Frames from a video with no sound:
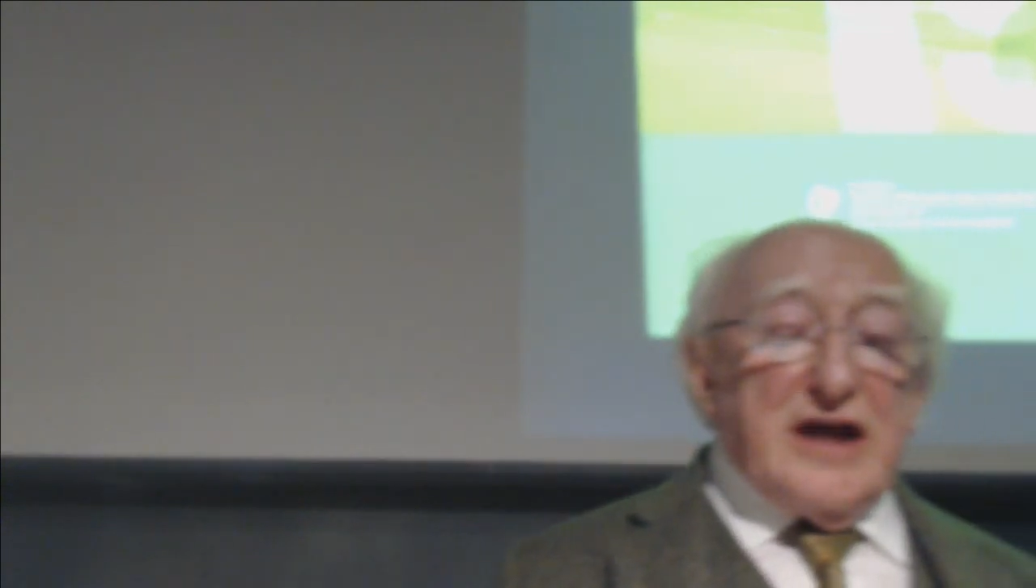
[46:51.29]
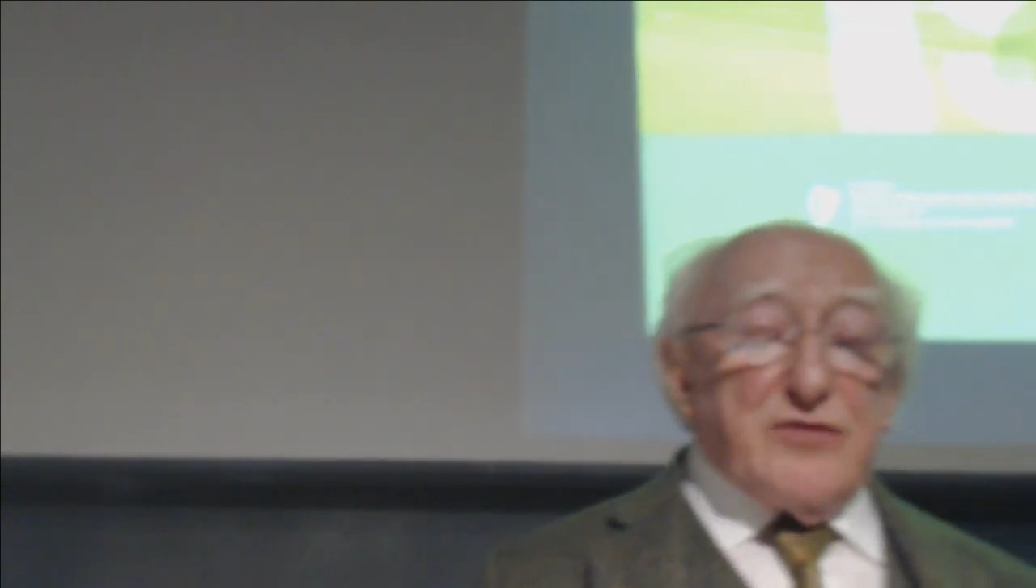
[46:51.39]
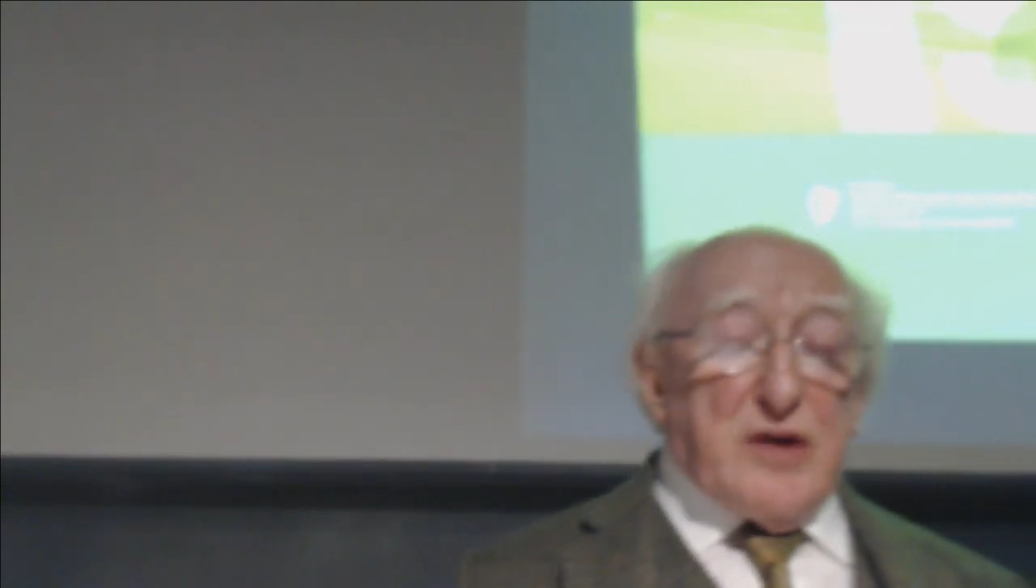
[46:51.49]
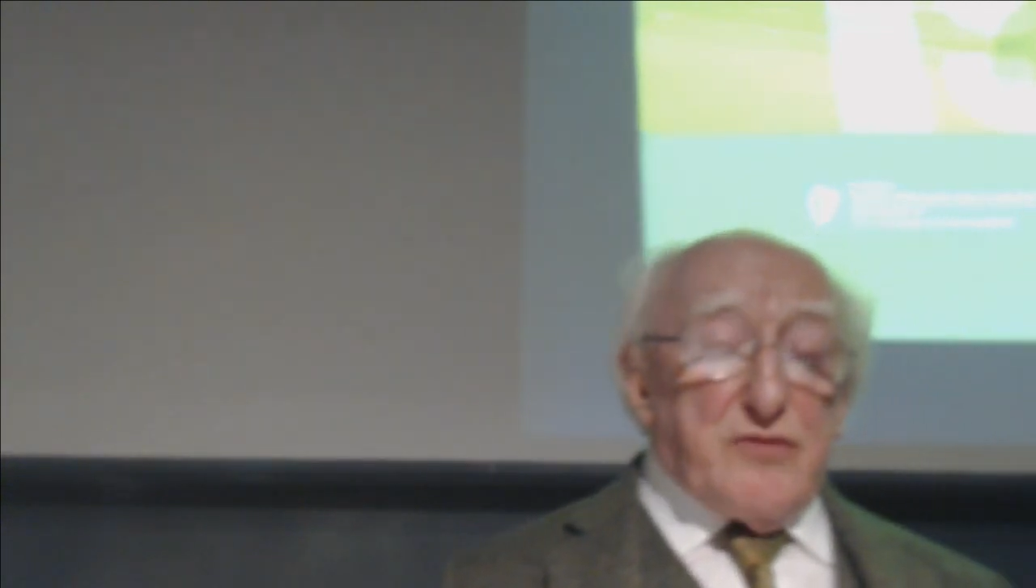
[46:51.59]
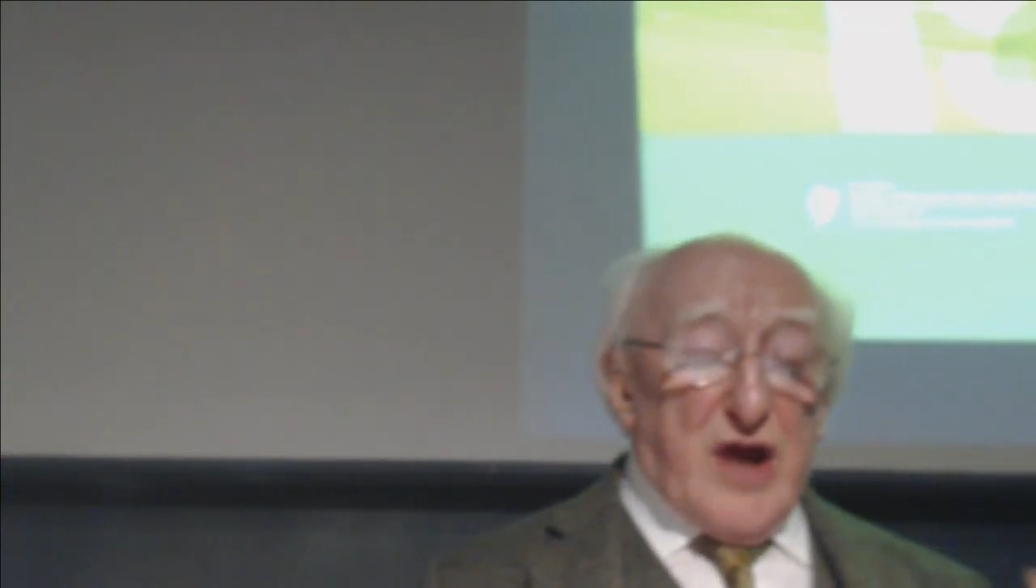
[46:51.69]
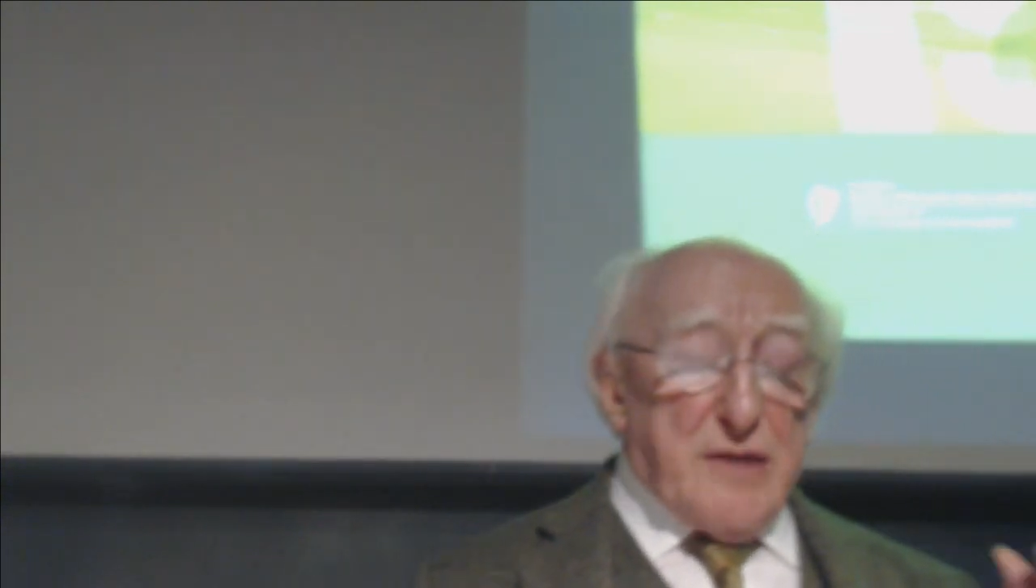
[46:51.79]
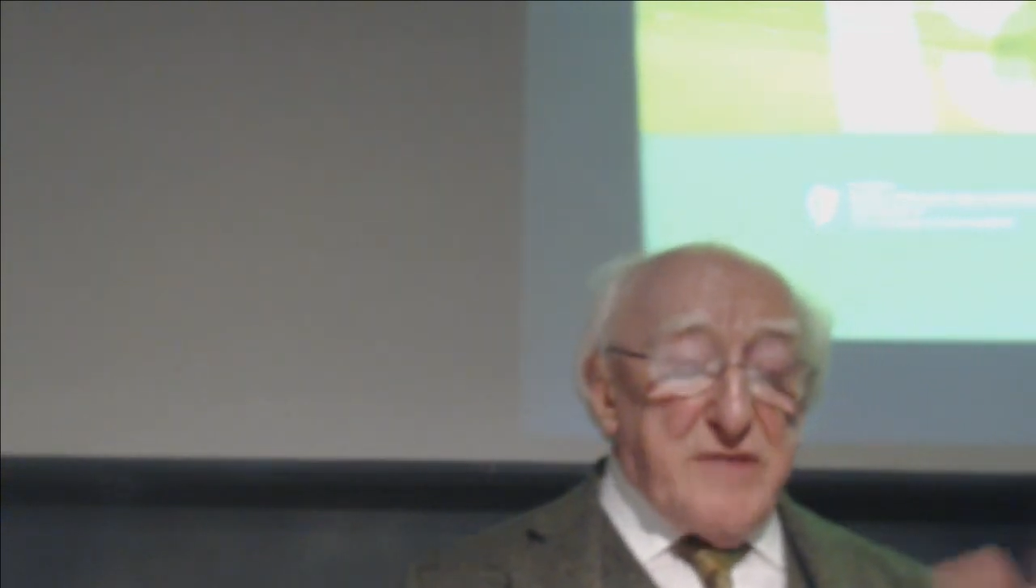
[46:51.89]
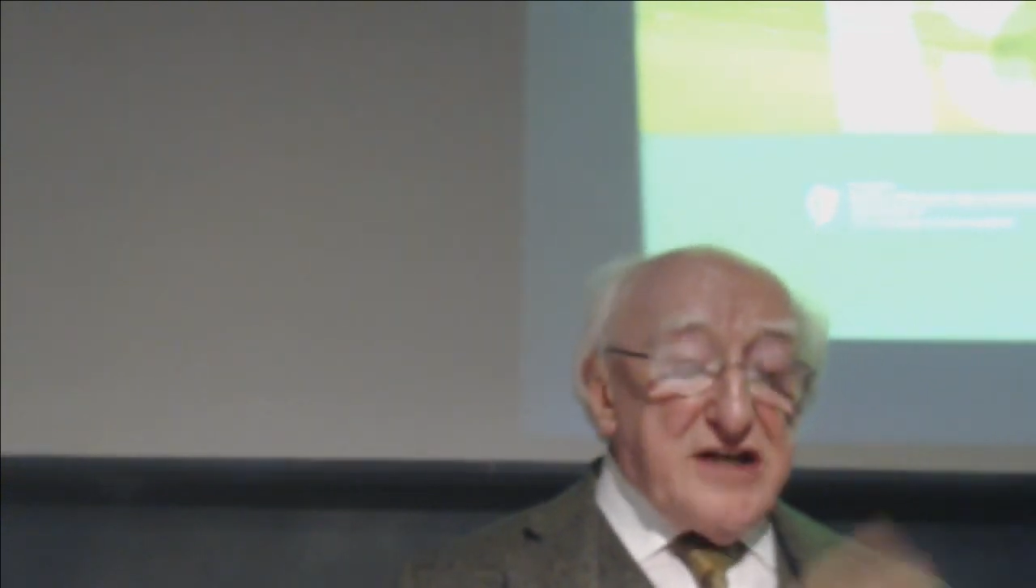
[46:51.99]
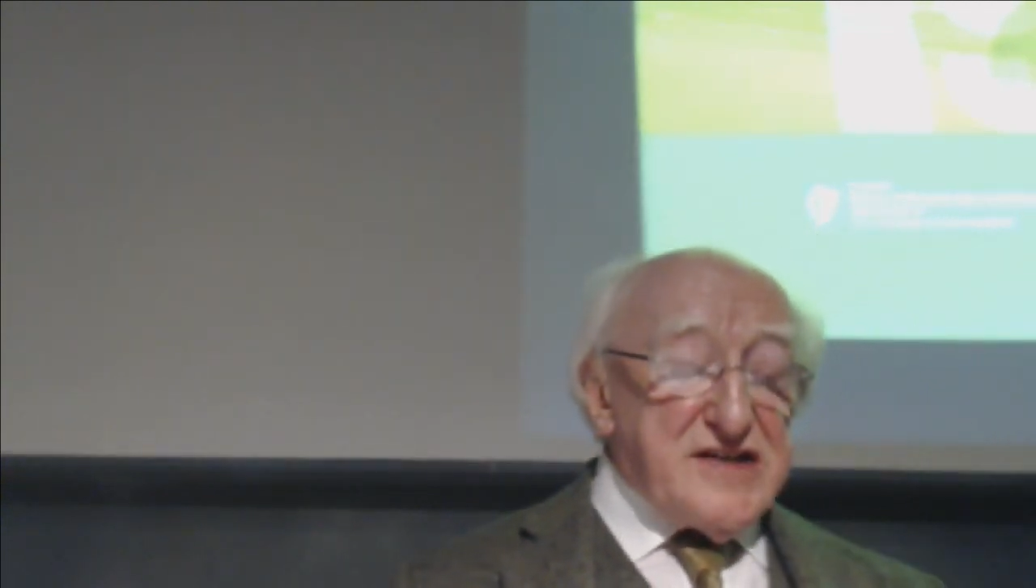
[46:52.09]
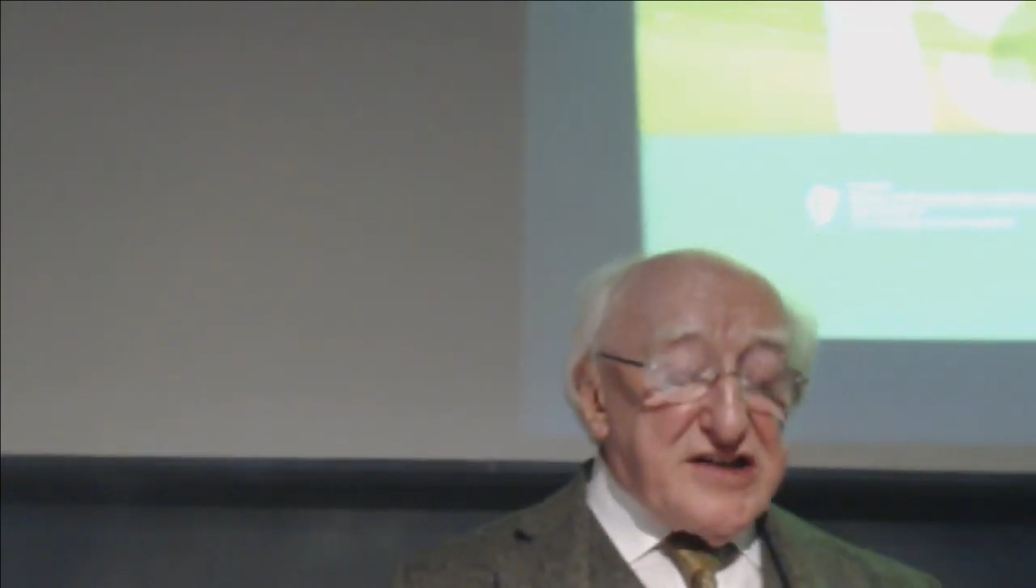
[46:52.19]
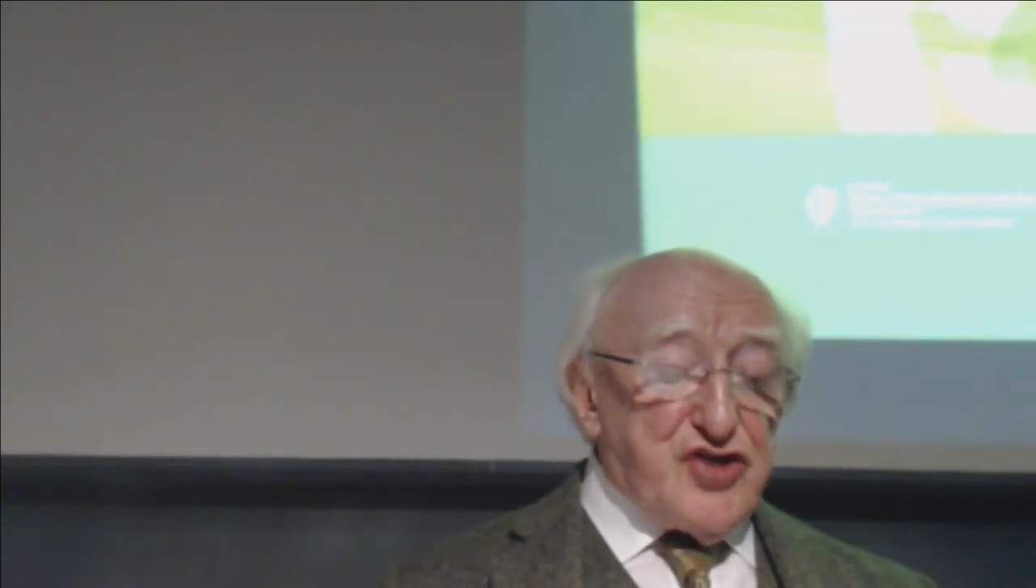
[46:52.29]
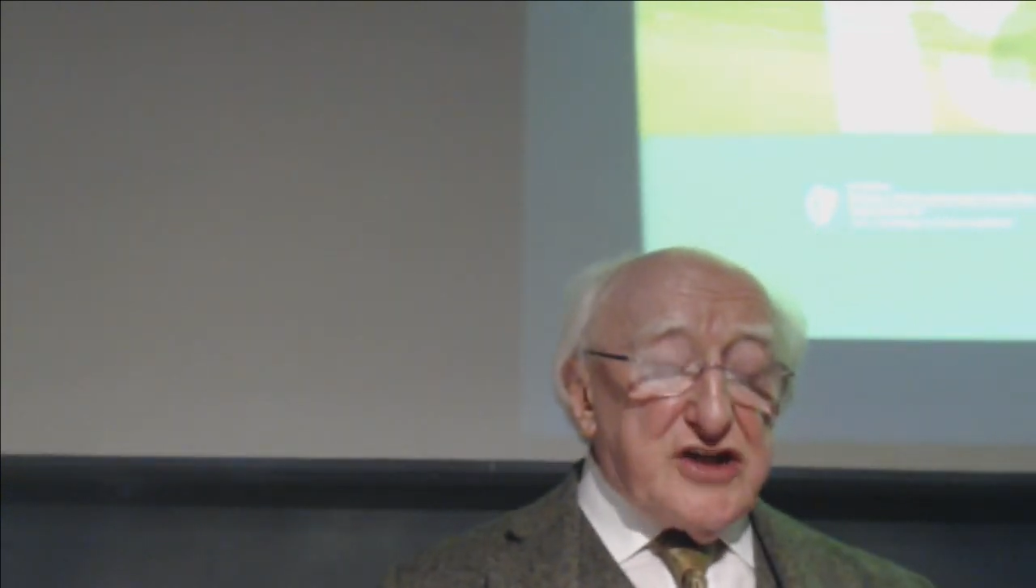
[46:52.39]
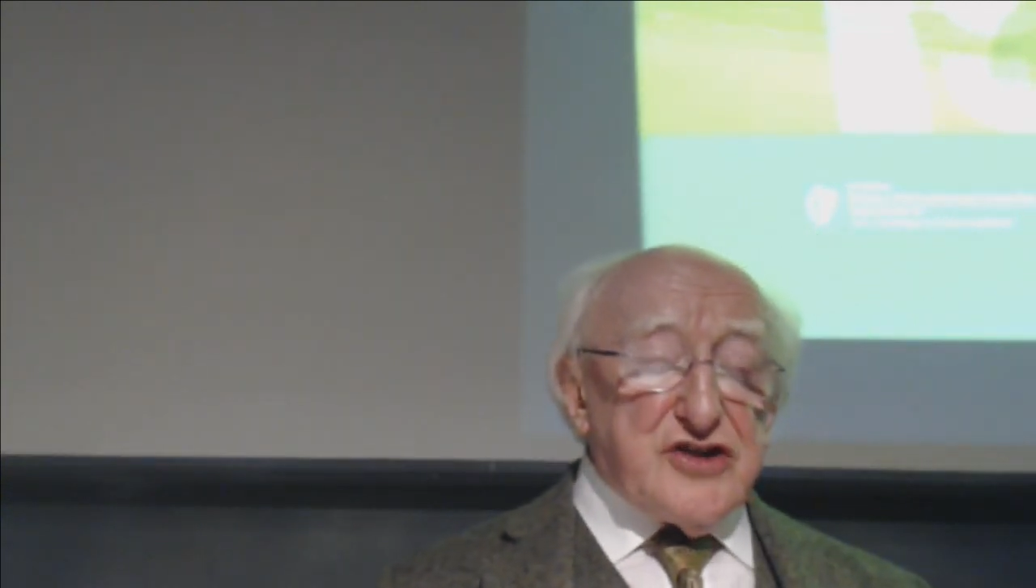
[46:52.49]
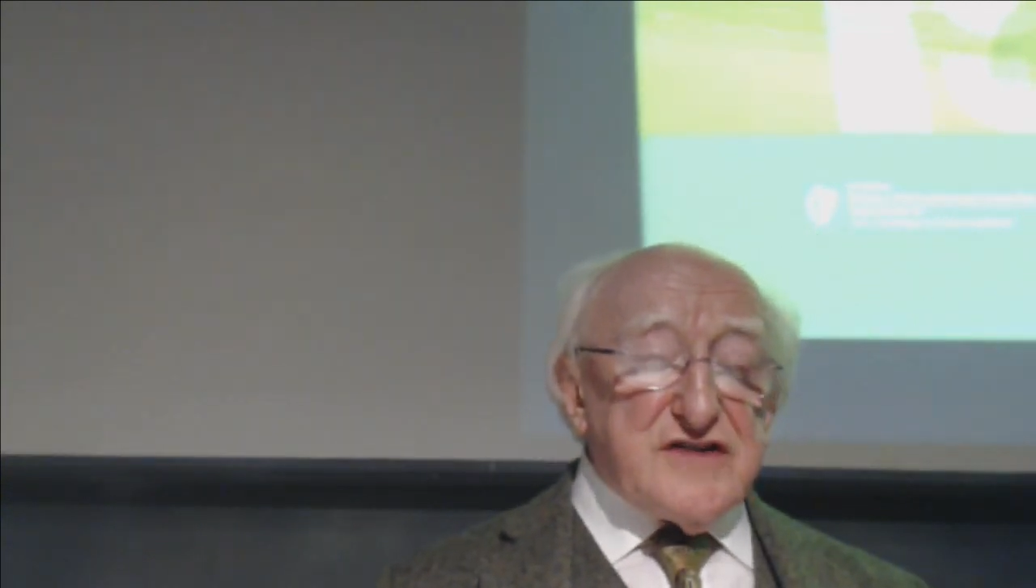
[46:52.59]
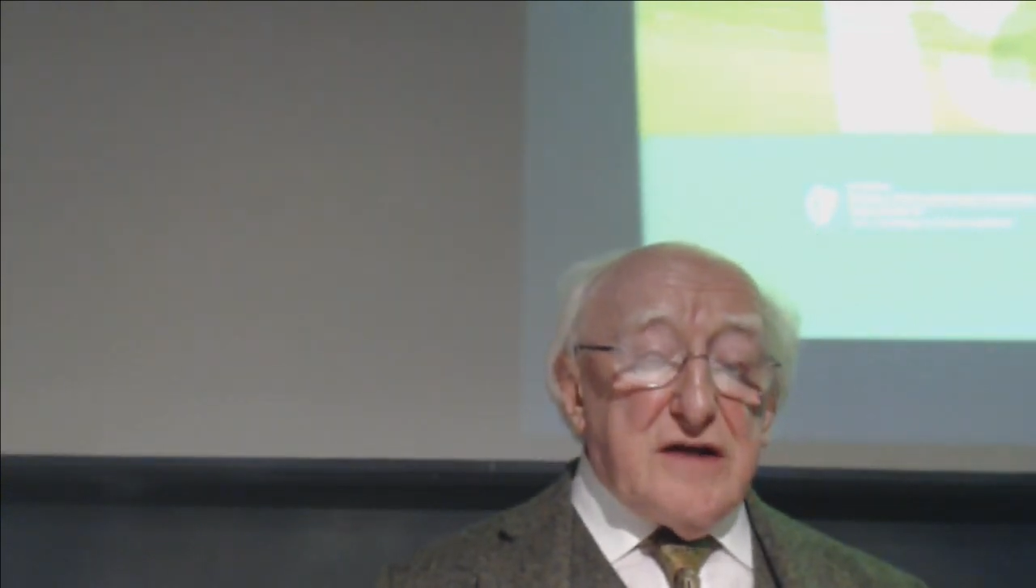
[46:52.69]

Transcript: the administrators